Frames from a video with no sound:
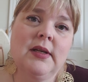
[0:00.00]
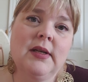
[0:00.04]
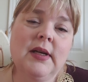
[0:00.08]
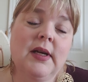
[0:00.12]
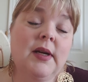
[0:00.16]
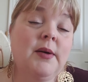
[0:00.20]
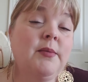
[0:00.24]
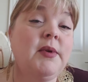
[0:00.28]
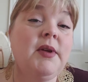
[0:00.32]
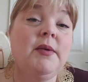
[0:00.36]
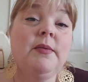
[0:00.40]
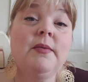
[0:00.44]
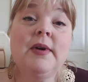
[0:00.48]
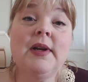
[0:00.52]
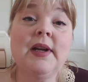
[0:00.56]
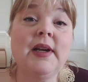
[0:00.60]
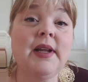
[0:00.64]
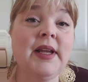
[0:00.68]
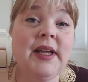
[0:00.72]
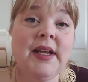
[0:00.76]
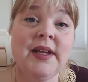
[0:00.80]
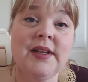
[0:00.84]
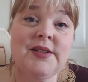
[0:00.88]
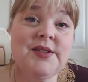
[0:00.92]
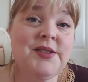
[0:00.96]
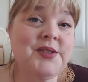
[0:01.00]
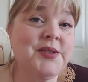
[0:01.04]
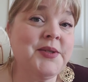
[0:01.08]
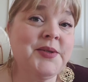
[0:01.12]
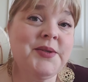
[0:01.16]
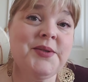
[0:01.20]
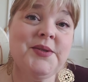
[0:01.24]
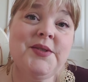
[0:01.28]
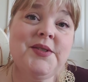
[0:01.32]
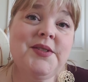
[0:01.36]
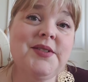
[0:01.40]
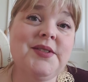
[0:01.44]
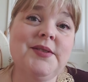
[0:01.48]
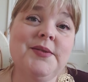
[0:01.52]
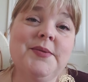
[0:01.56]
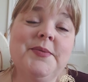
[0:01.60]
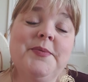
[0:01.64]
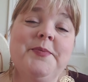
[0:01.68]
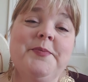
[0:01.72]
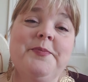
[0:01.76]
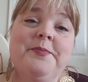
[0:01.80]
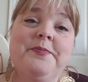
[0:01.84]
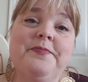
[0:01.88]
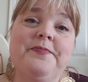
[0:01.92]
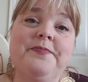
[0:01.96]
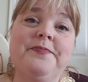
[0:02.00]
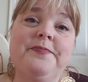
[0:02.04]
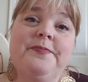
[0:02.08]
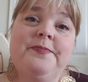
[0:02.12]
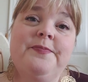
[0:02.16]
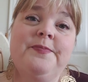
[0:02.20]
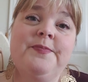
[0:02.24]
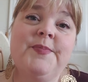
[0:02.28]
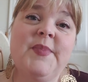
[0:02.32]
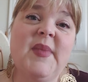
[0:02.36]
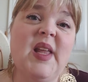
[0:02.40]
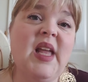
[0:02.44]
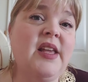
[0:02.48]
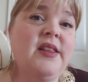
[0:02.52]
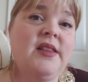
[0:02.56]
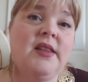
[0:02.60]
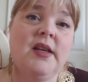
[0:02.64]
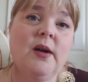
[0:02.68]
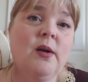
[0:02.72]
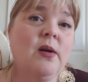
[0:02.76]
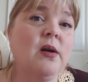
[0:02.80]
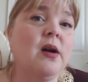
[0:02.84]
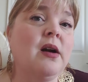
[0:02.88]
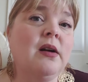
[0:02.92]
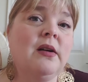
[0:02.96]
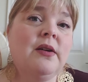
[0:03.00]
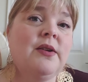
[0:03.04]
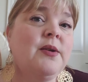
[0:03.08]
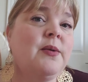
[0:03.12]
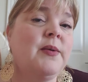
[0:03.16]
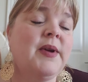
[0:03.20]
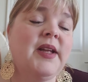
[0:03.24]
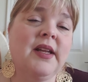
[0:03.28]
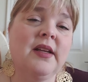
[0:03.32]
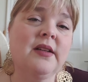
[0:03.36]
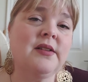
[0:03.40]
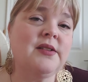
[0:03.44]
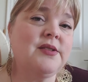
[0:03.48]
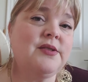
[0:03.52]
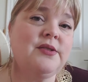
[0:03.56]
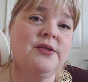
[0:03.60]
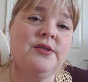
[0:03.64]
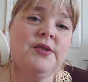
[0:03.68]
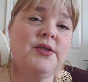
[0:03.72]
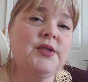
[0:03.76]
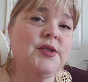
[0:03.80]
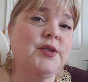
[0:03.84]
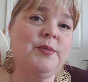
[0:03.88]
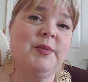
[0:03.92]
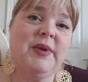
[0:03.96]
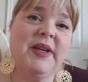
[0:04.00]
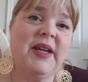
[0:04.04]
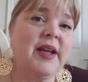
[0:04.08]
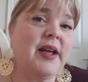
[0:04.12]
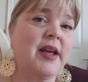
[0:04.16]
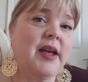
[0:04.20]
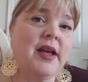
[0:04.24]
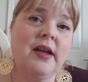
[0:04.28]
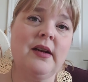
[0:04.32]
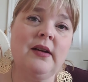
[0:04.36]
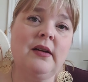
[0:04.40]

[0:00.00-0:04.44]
And we want answers. And there are no answers to be had.